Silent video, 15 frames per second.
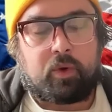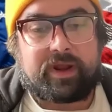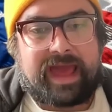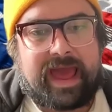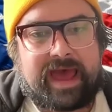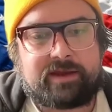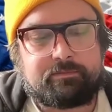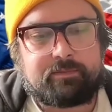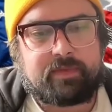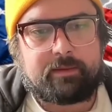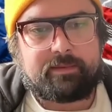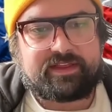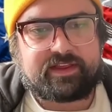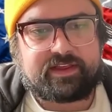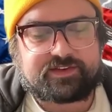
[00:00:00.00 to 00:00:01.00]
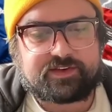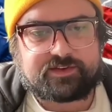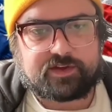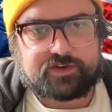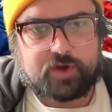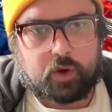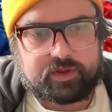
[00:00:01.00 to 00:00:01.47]
Well, it hadn't. I mean, this is
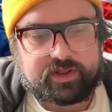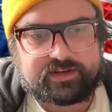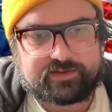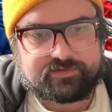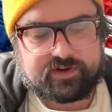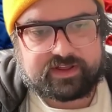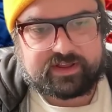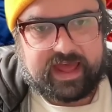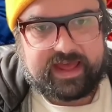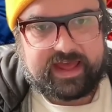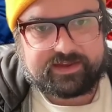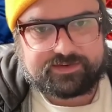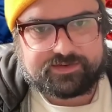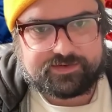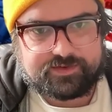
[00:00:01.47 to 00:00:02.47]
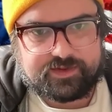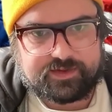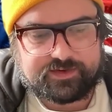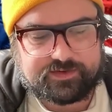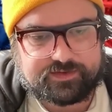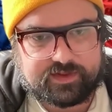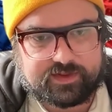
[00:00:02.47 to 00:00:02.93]
a totally different case.
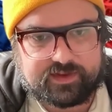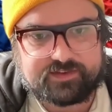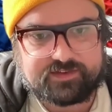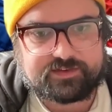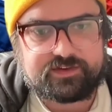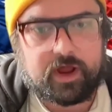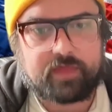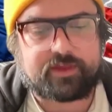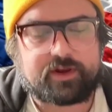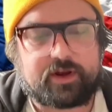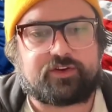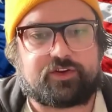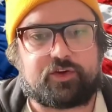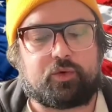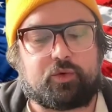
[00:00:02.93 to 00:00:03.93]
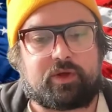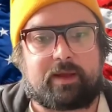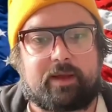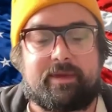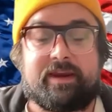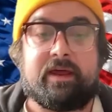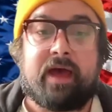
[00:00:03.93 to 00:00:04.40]
This has nothing to do. I
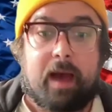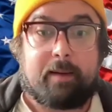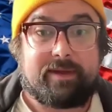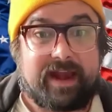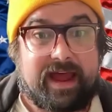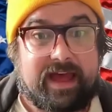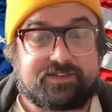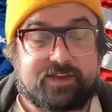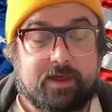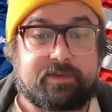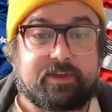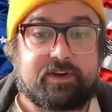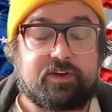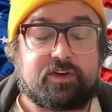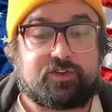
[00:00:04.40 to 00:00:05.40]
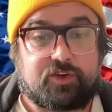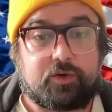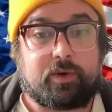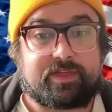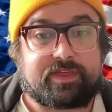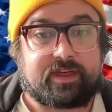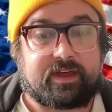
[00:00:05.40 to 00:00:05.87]
mean, it has something to do
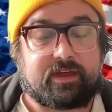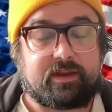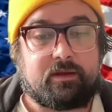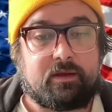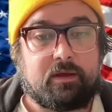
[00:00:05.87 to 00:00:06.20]
with it.